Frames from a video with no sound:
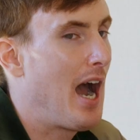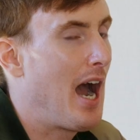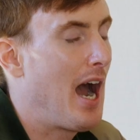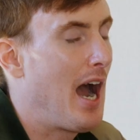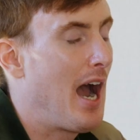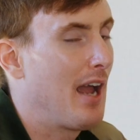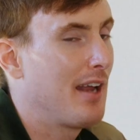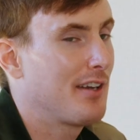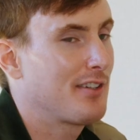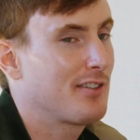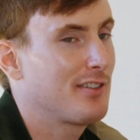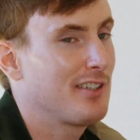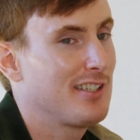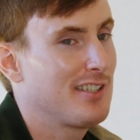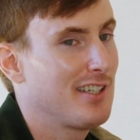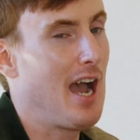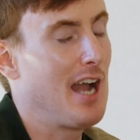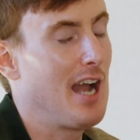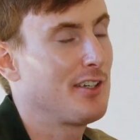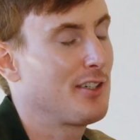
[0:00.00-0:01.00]

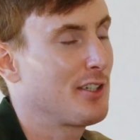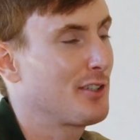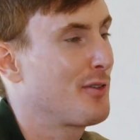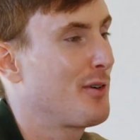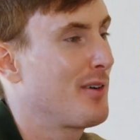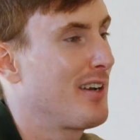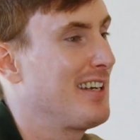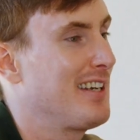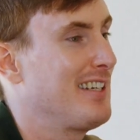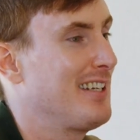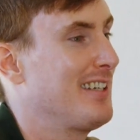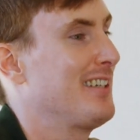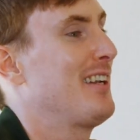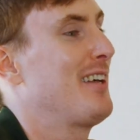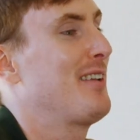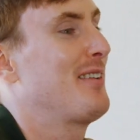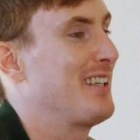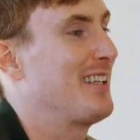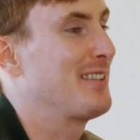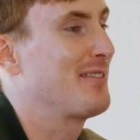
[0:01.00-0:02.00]
I just wrote an idea
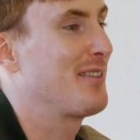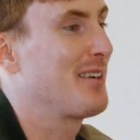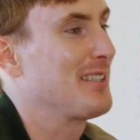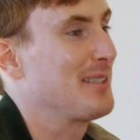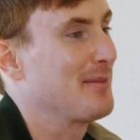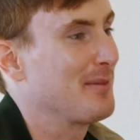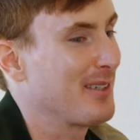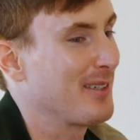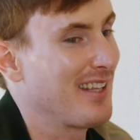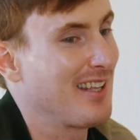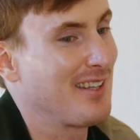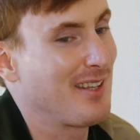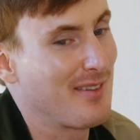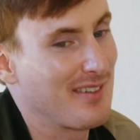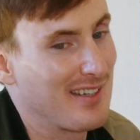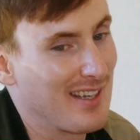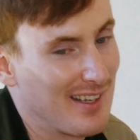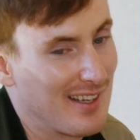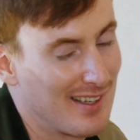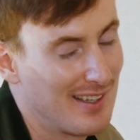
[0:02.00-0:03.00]
down that's very similar to that the other
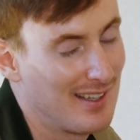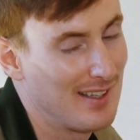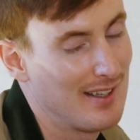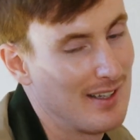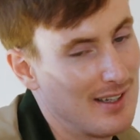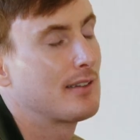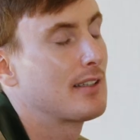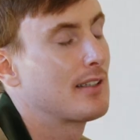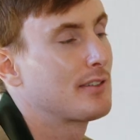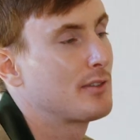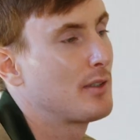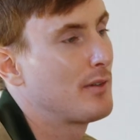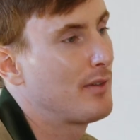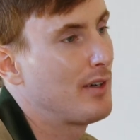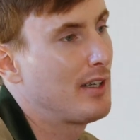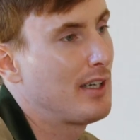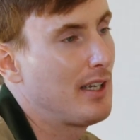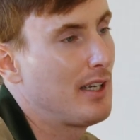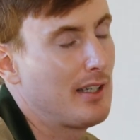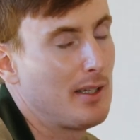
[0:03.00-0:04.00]
day. That's so
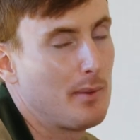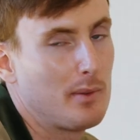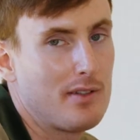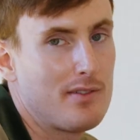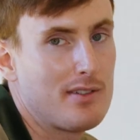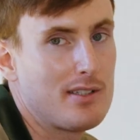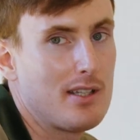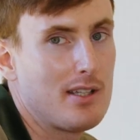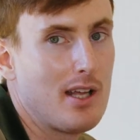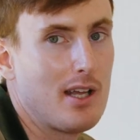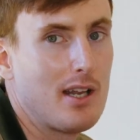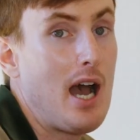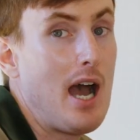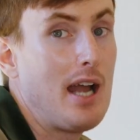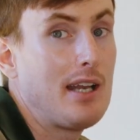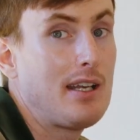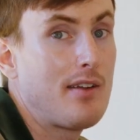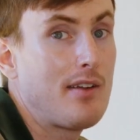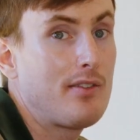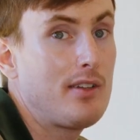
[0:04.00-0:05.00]
fun. Yeah, you would love to see that. I
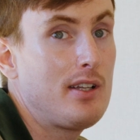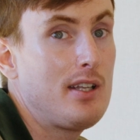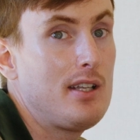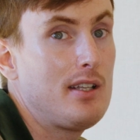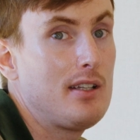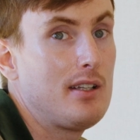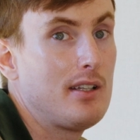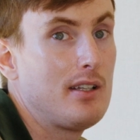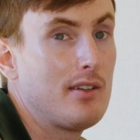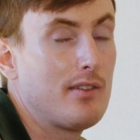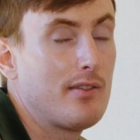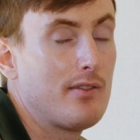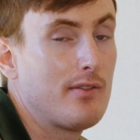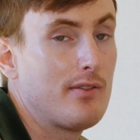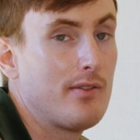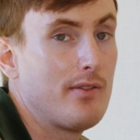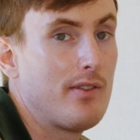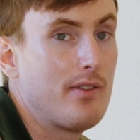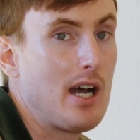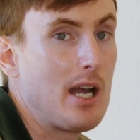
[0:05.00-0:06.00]
definitely
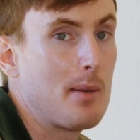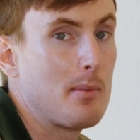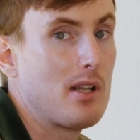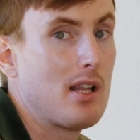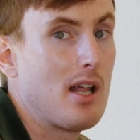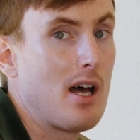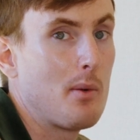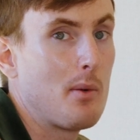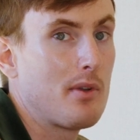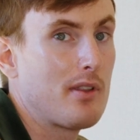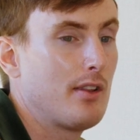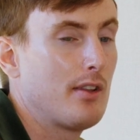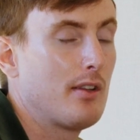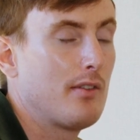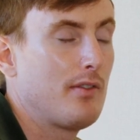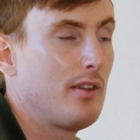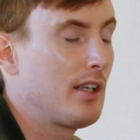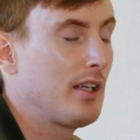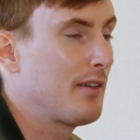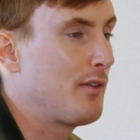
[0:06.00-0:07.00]
vibe a lot with the
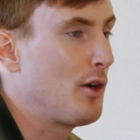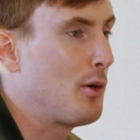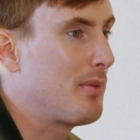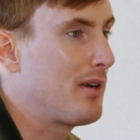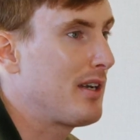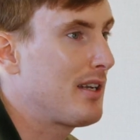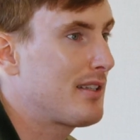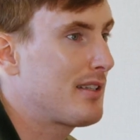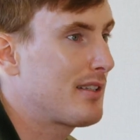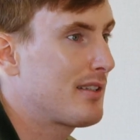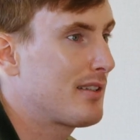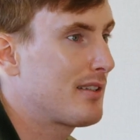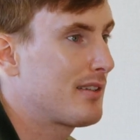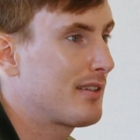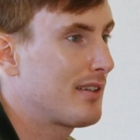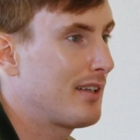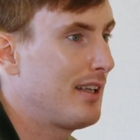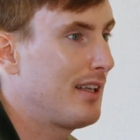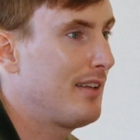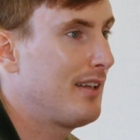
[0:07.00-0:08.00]
feeling of openness
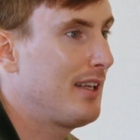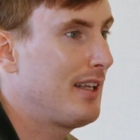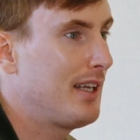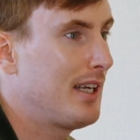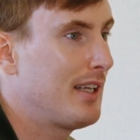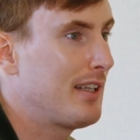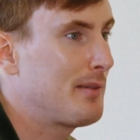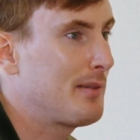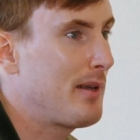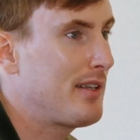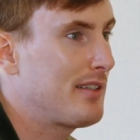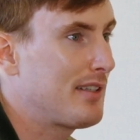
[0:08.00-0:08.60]
in the space.